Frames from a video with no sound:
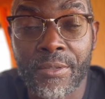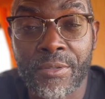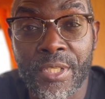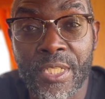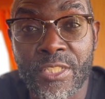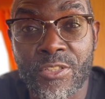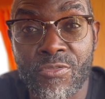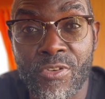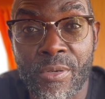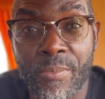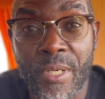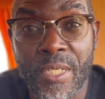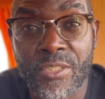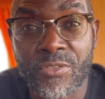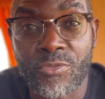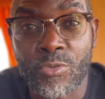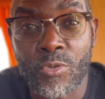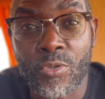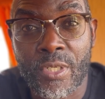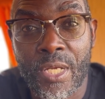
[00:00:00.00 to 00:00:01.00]
Thanks very much
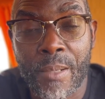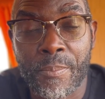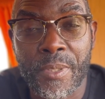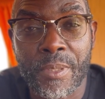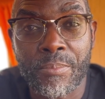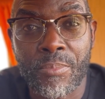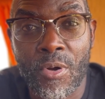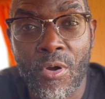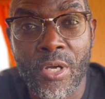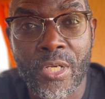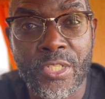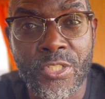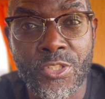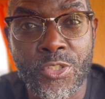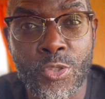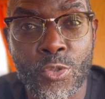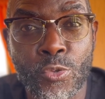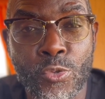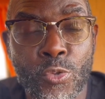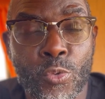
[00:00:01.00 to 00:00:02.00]
for coming by as
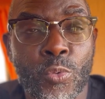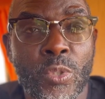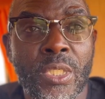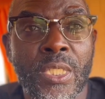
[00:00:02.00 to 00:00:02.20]
usual.